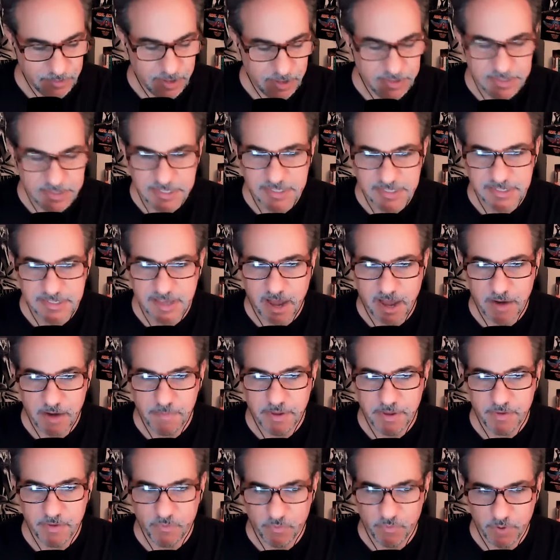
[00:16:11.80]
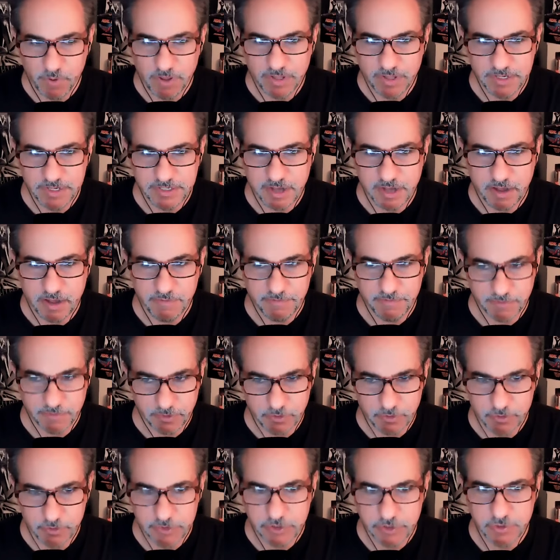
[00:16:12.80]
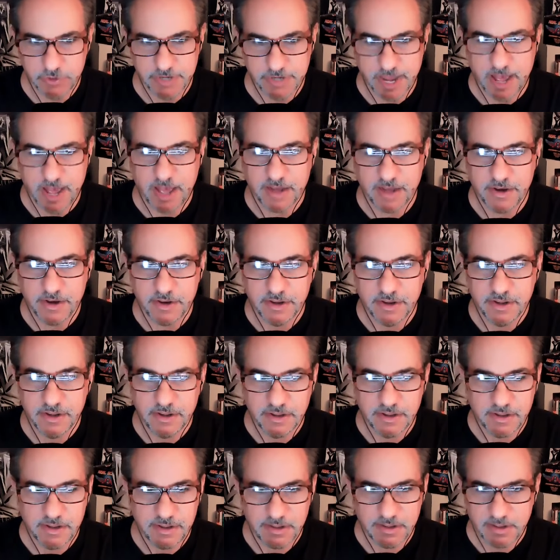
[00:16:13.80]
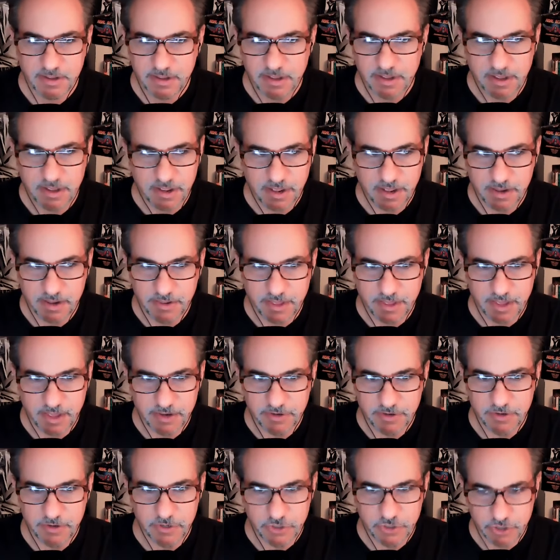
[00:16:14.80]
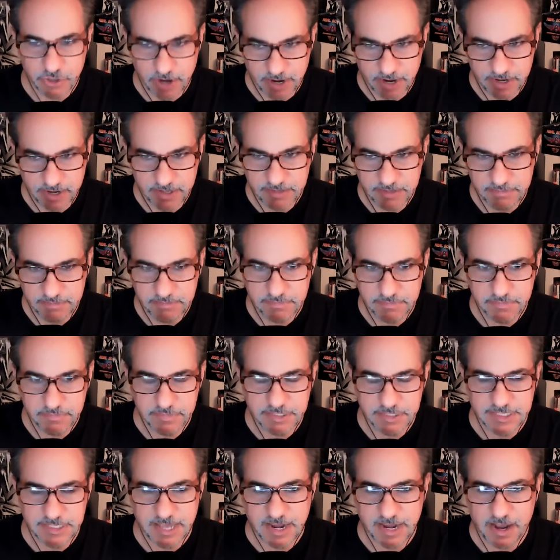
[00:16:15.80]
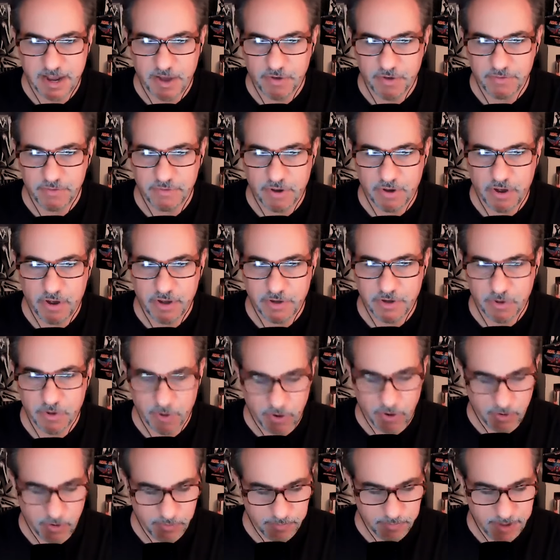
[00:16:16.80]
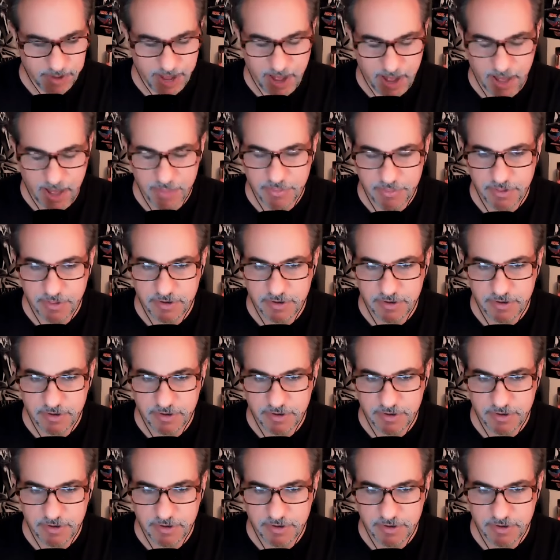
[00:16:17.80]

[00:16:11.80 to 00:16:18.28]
This has got to be really tough. You lose your dad, and then you try to set out on your own path.